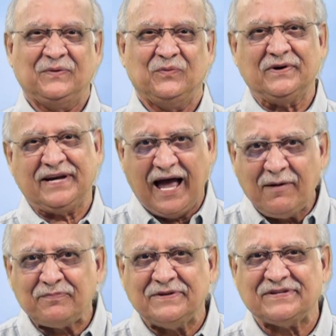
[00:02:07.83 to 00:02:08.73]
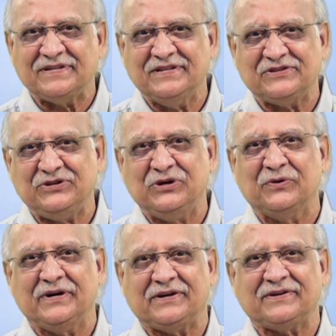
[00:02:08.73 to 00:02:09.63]
what happens in this
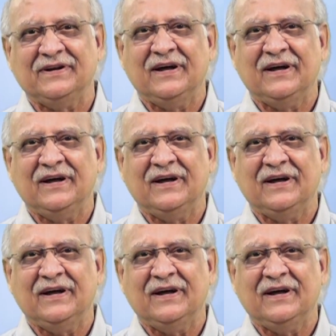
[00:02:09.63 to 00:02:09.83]
unit.